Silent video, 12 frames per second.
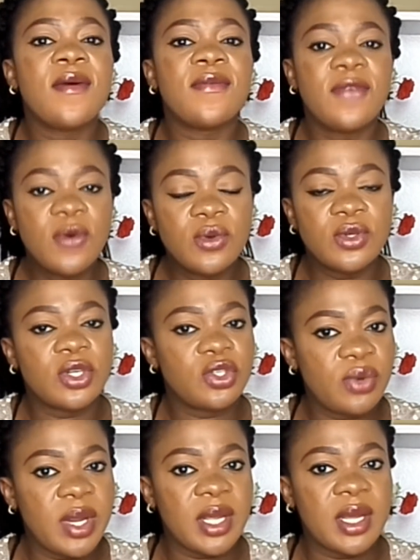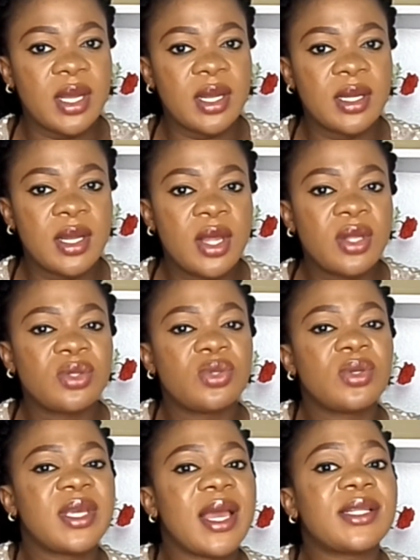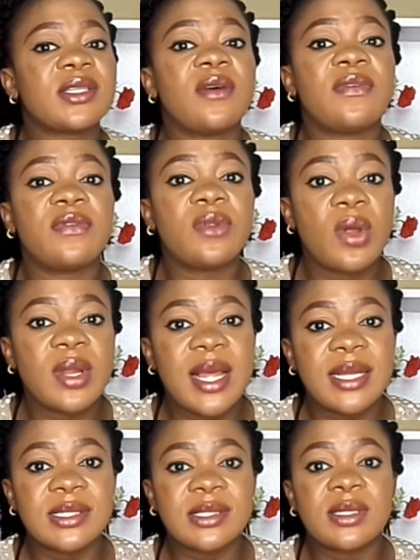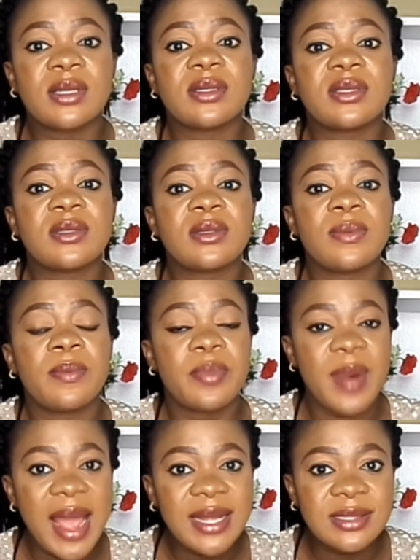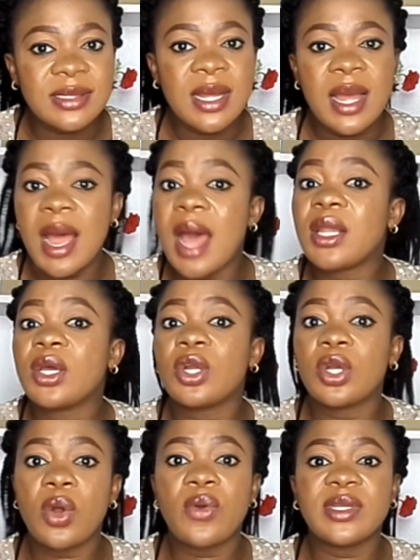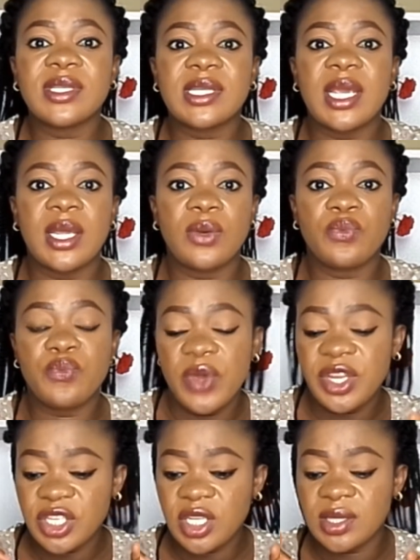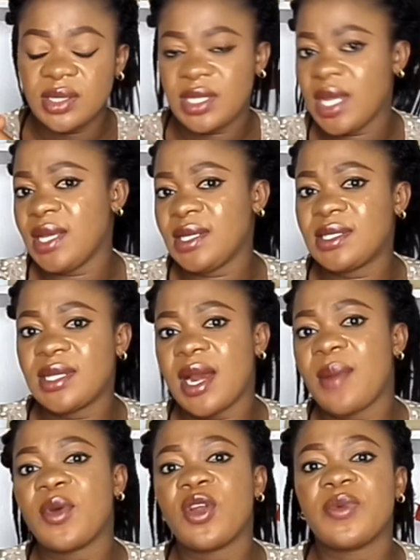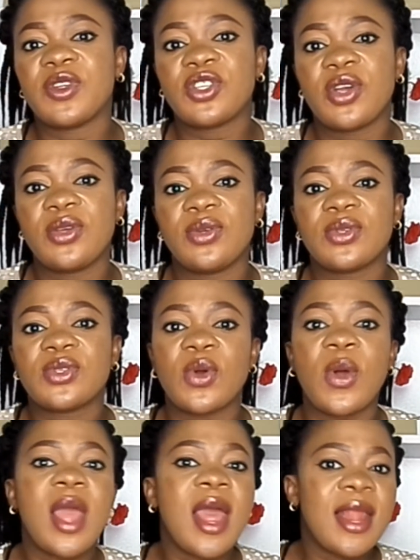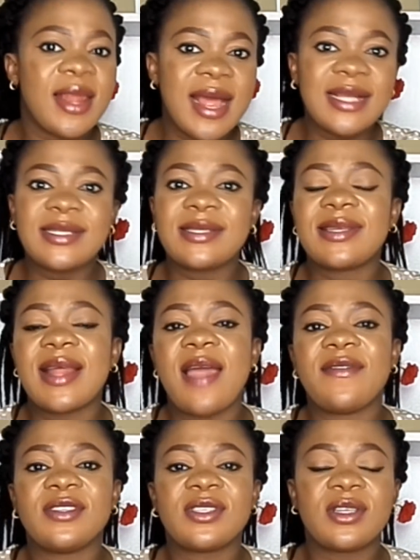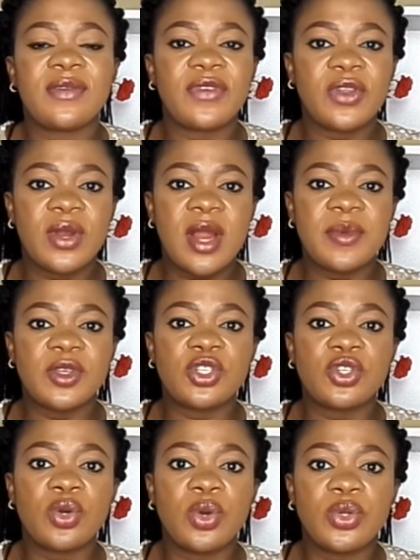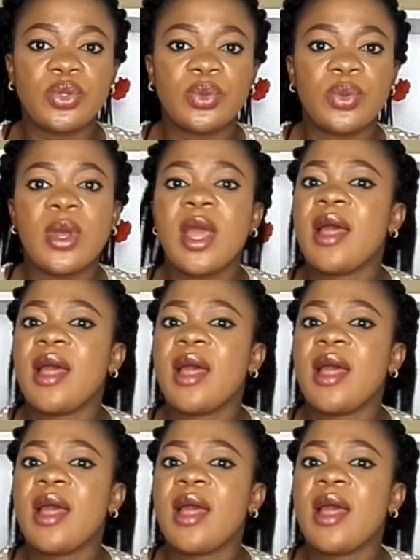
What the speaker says: food or drink to get a flawless, bright and a glowing skin, which is this that I'm going to be showing you. So let's dive into the video. Let me show you